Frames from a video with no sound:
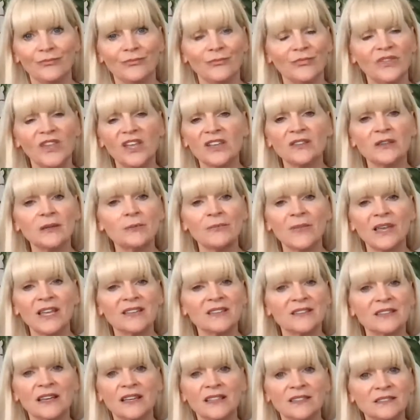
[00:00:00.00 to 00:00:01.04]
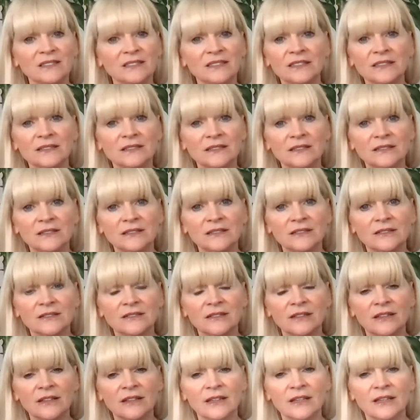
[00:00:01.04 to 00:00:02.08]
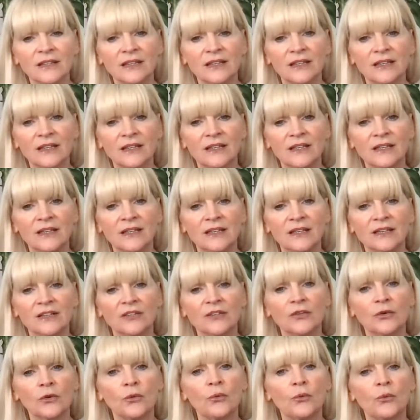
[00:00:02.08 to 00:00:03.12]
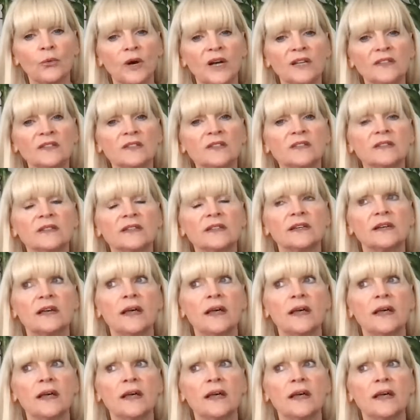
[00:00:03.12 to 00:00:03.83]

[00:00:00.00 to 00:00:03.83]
doesn't make sense. So what's